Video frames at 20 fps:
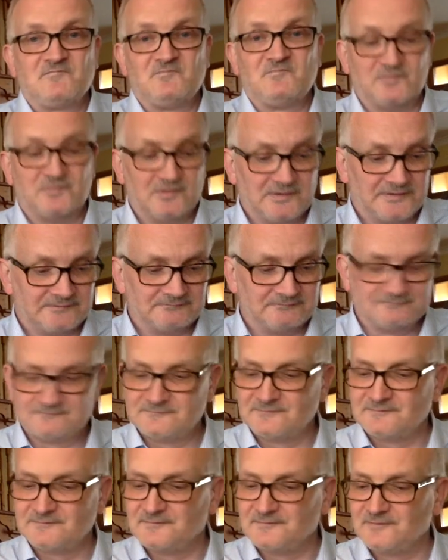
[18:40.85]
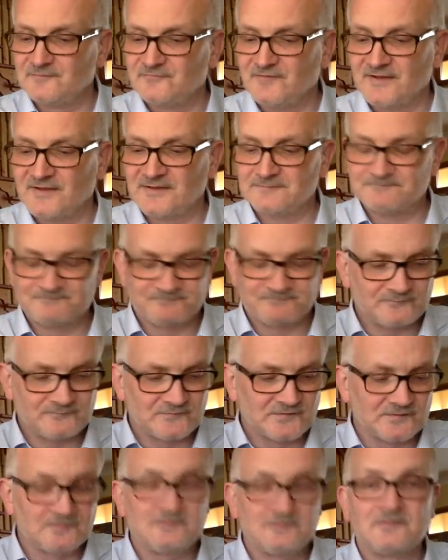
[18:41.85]
Brilliant. Love that.
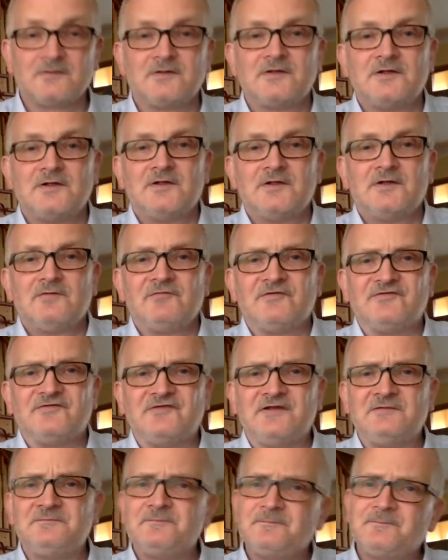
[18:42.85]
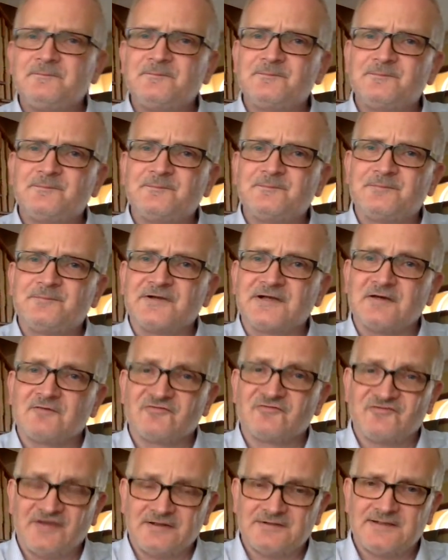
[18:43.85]
They did bring out a
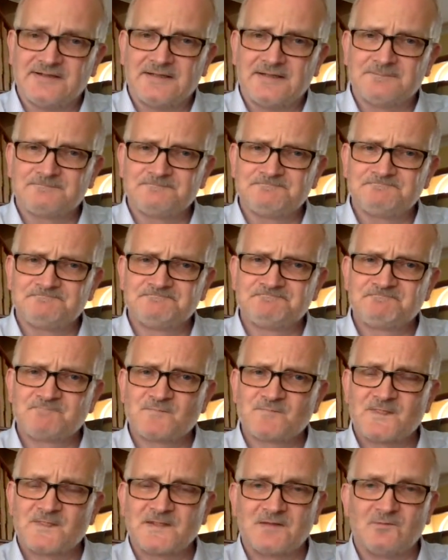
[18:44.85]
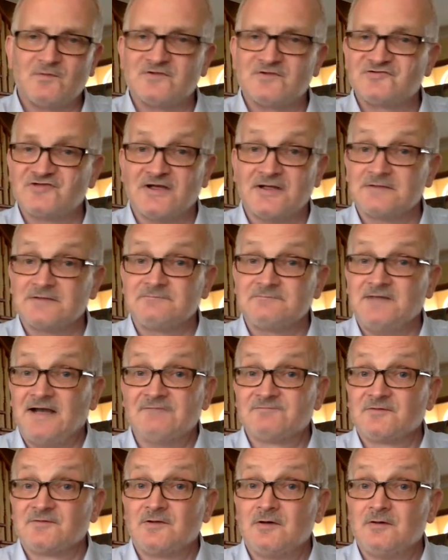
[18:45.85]
second album, which I
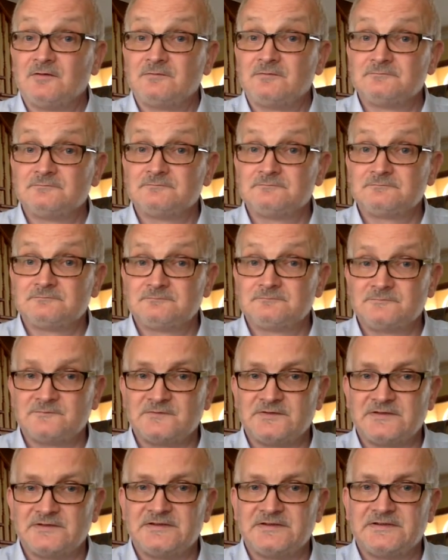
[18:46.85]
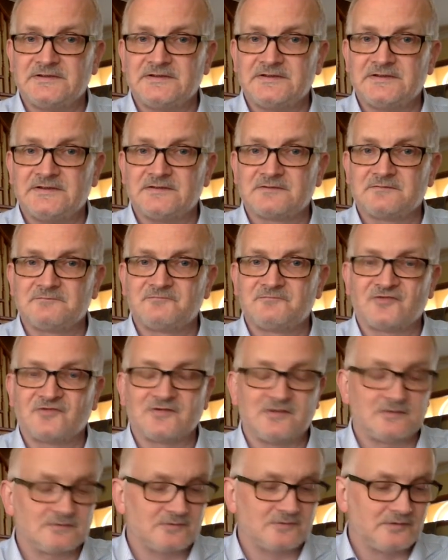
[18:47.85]
haven't got, so I
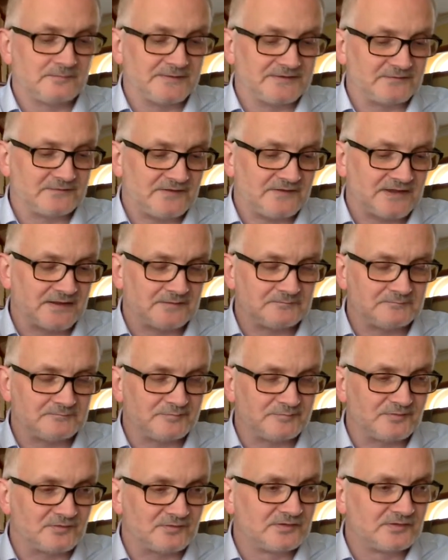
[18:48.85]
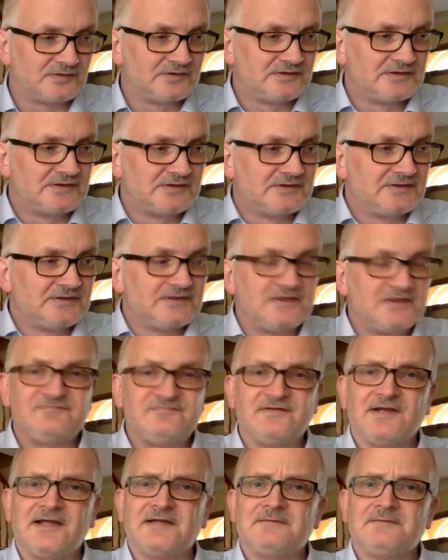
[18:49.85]
can't comment on that. But if
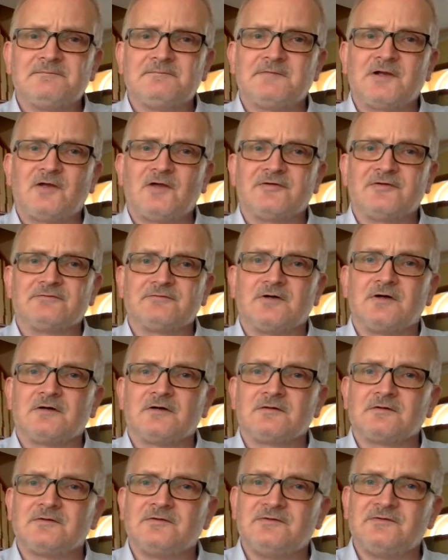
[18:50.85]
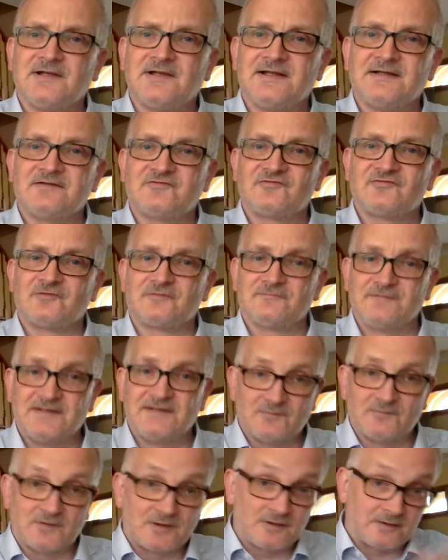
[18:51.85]
you like melodic rock and you like sort of
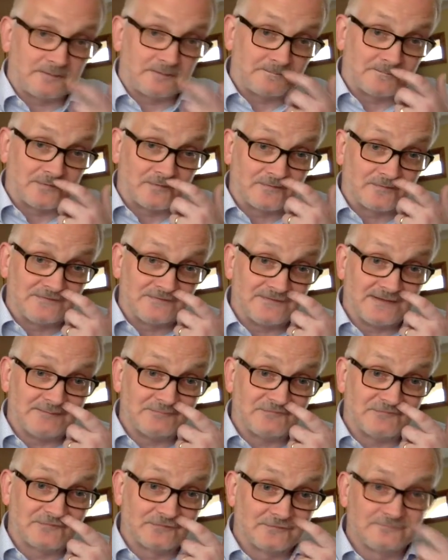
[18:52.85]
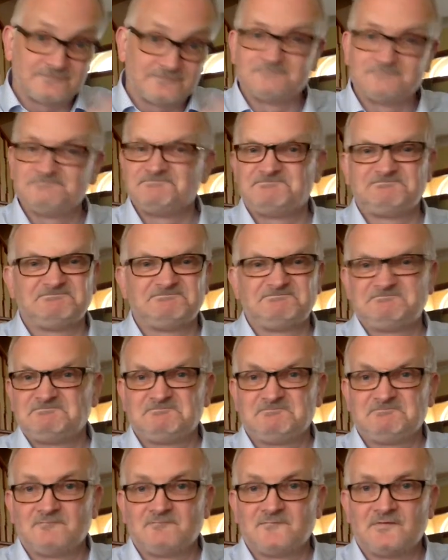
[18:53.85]
AOR, proggy type stuff,
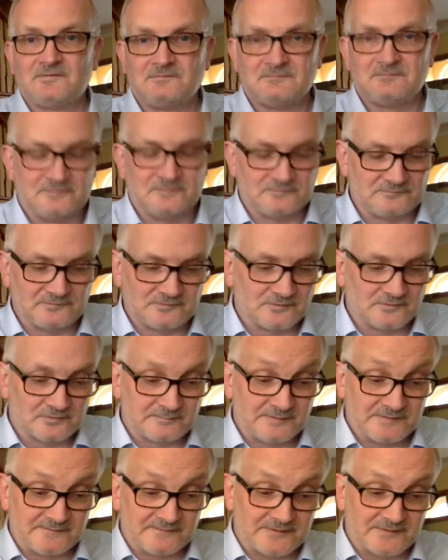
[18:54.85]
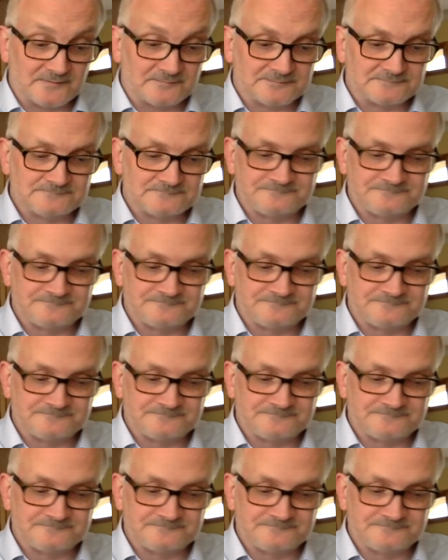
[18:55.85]
you've got to pick that up.